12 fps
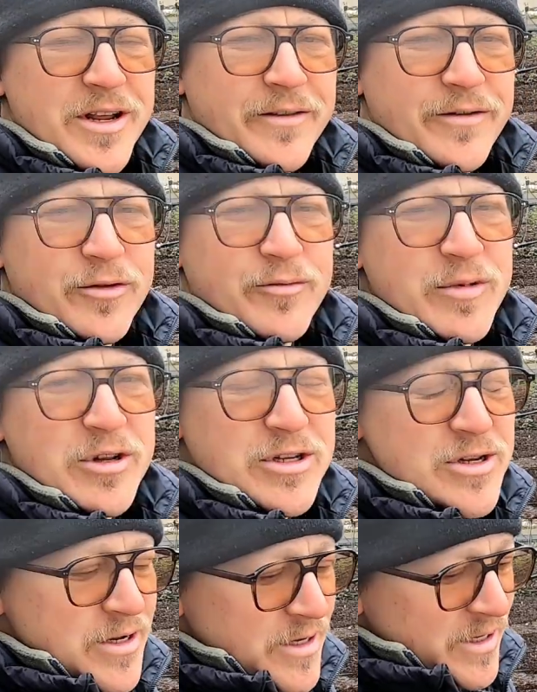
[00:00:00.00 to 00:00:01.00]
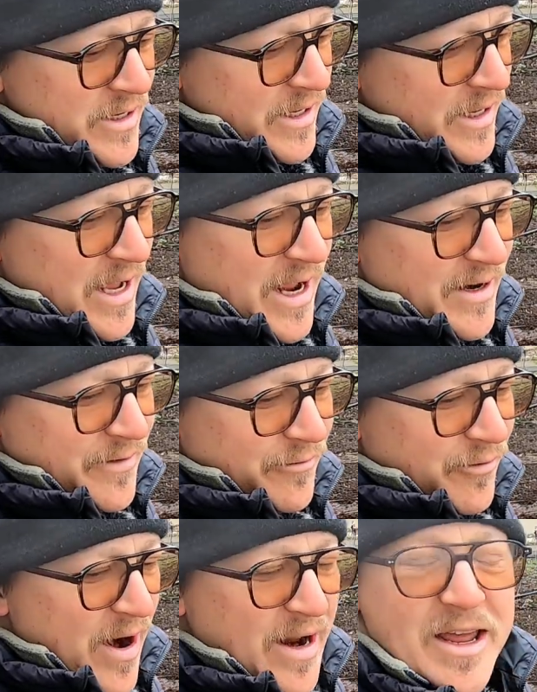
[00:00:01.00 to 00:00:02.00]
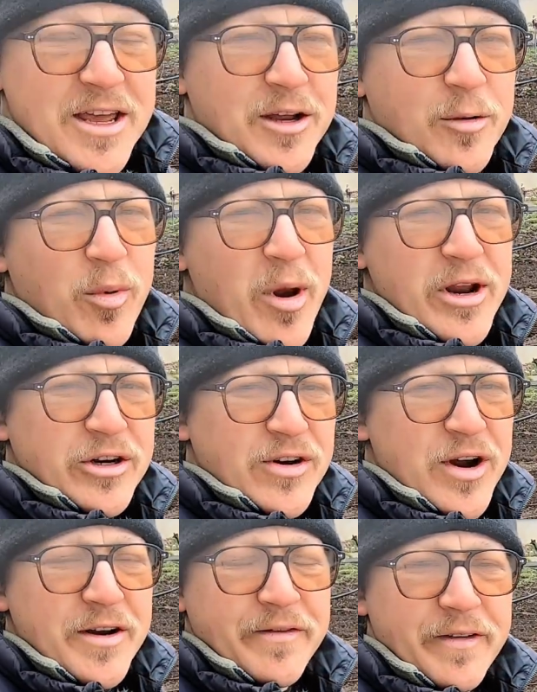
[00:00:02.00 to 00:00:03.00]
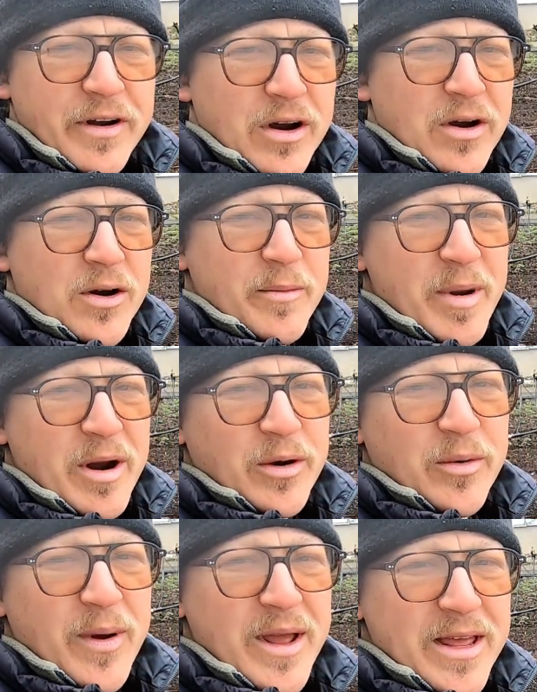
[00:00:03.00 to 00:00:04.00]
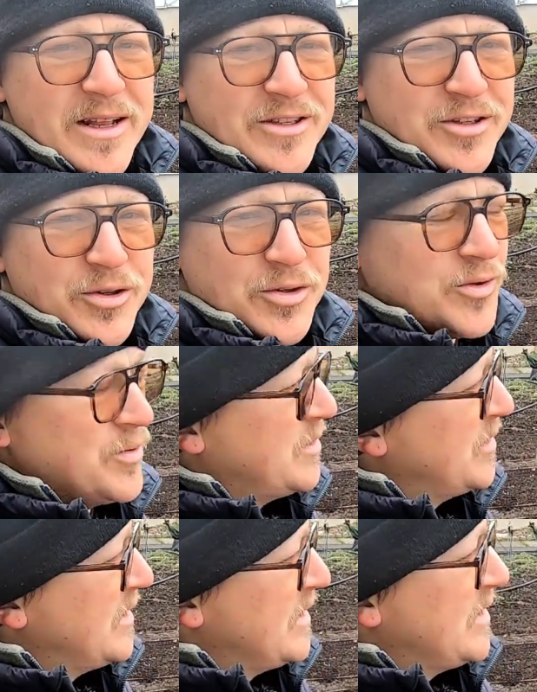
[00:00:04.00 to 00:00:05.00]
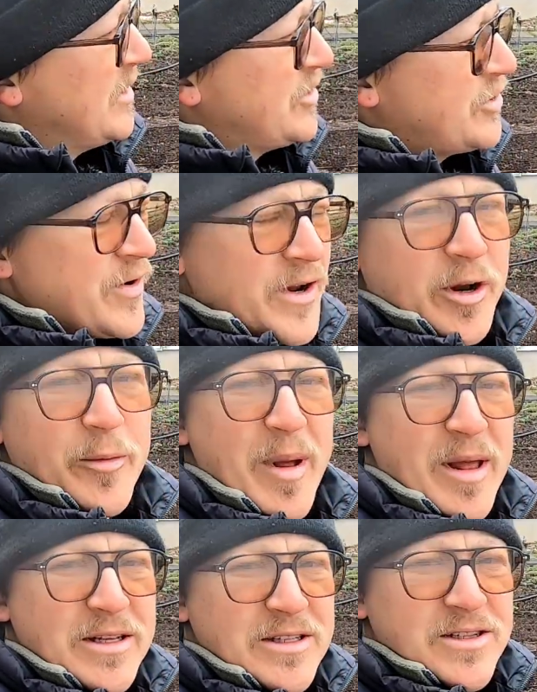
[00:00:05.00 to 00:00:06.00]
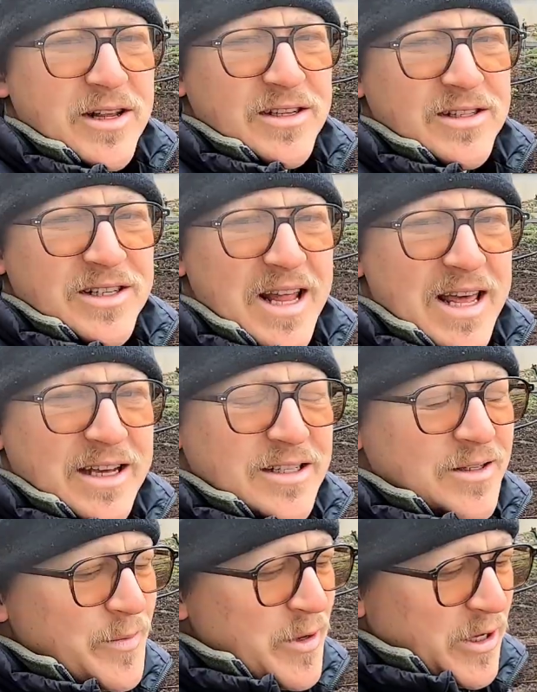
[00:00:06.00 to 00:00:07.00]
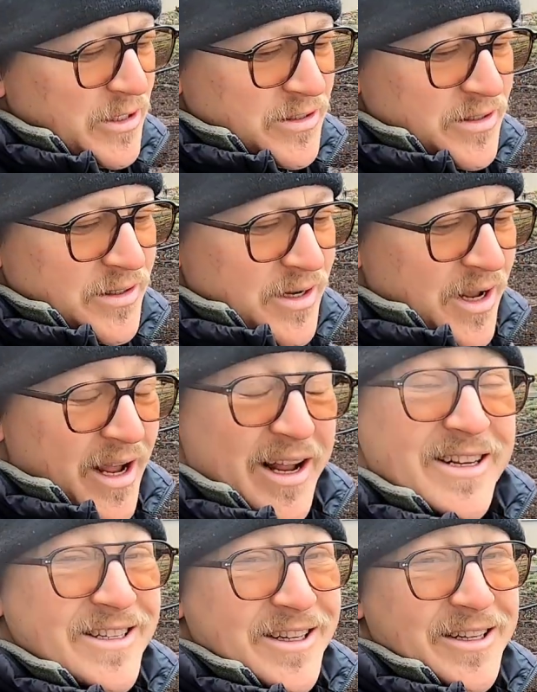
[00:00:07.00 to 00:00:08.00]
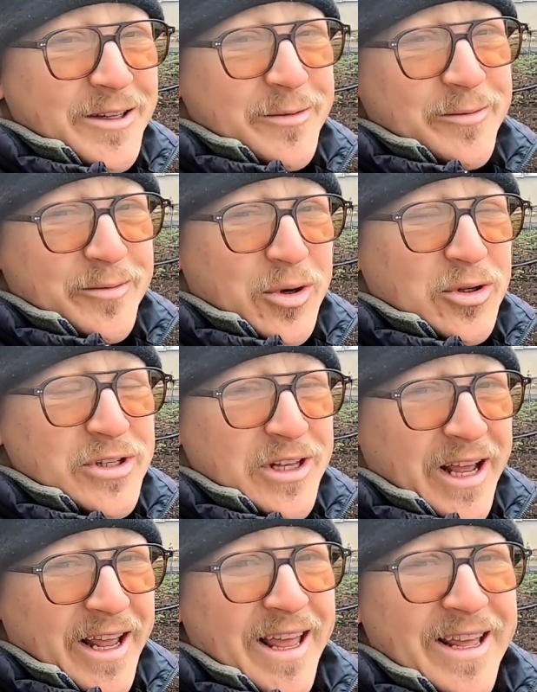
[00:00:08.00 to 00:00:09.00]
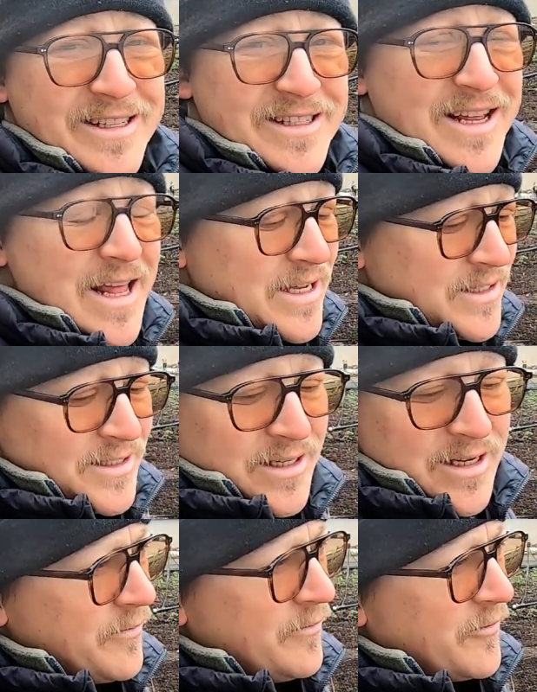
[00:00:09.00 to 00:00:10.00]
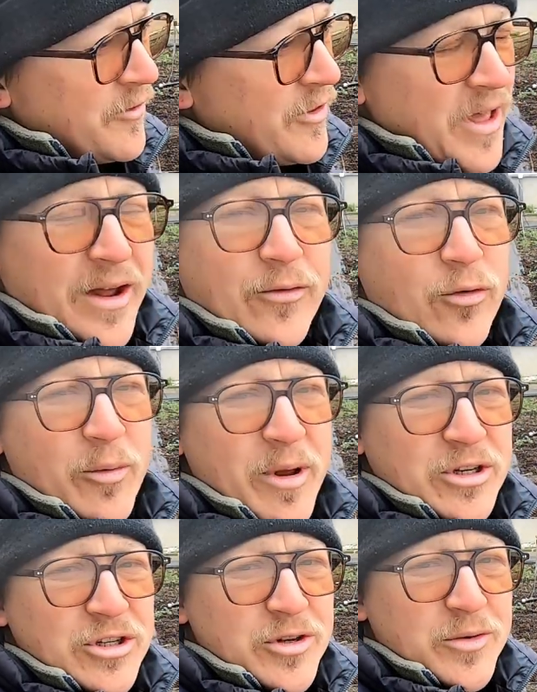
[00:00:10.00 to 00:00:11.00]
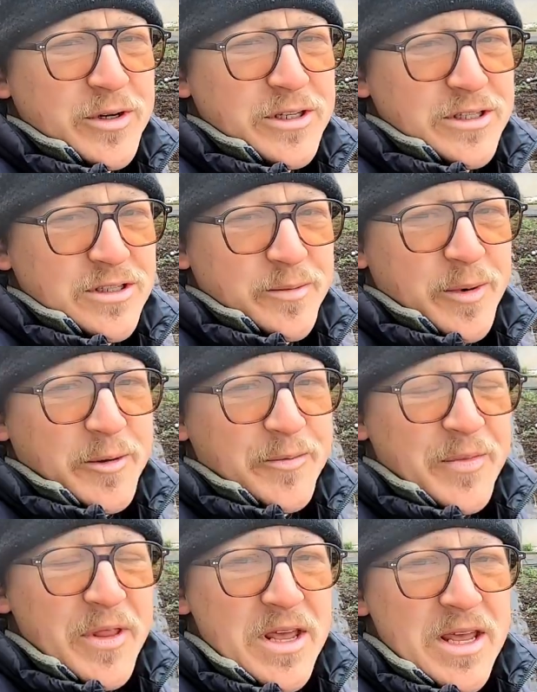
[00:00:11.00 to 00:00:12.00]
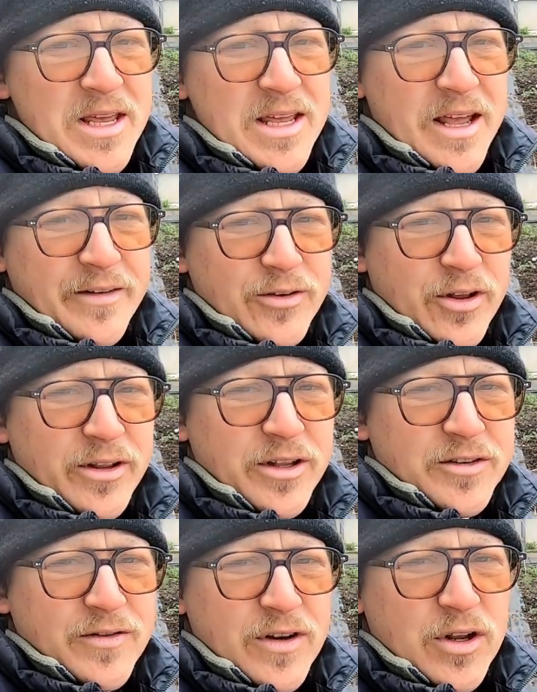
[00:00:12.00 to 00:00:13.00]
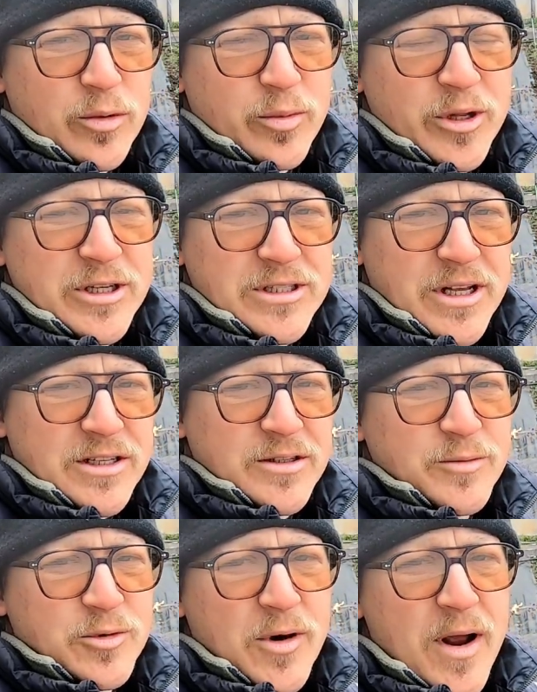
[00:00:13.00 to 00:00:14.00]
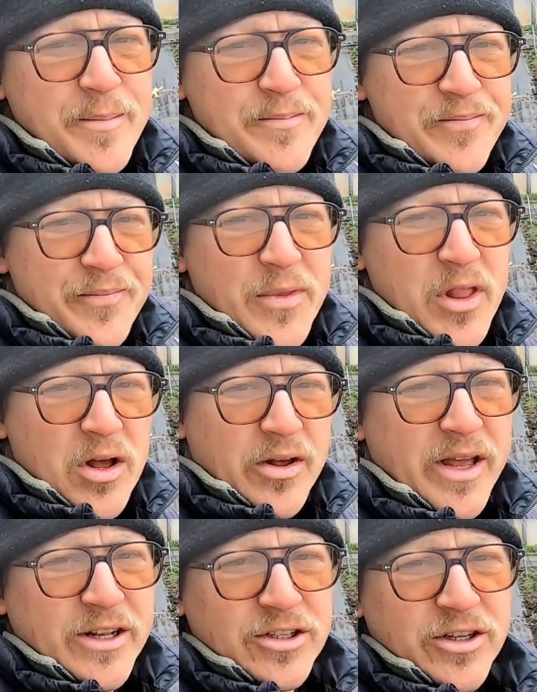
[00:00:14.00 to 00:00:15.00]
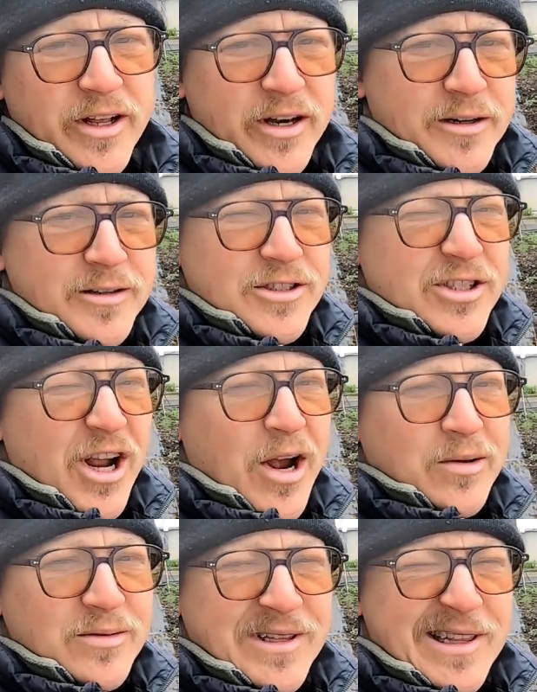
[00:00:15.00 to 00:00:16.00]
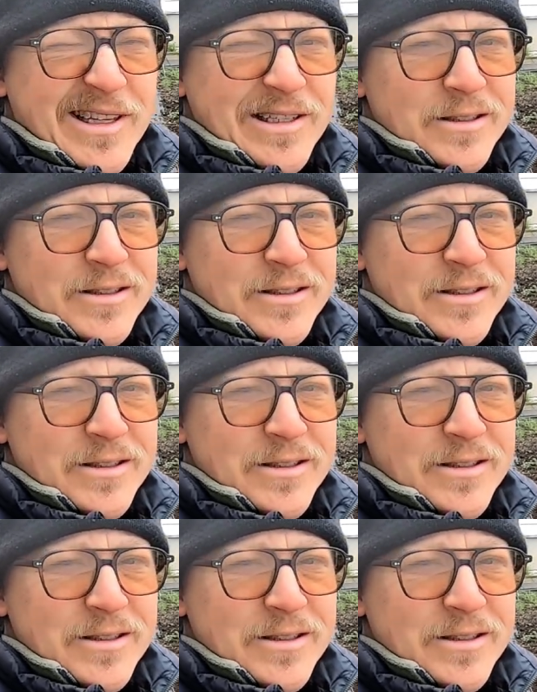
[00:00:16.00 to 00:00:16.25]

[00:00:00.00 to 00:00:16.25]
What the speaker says: if you've been kind of racking your brain trying to figure out a better way to string your beds than stakes, because I can tell you personally, I hate stakes for the aforementioned reasons. But yeah, if you like this video, please like, subscribe. I'll catch you later. Ciao.